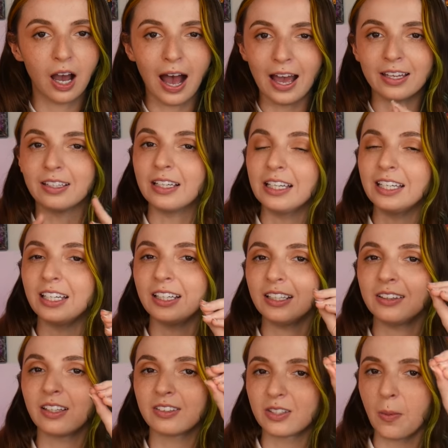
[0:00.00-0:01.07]
It
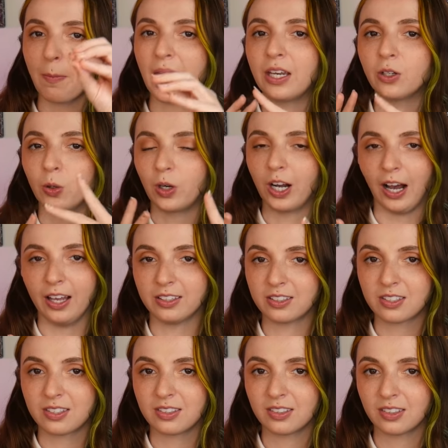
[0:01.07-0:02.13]
needed the tomato
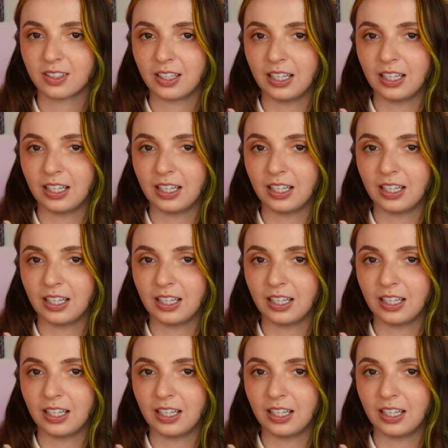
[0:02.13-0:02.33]
guts.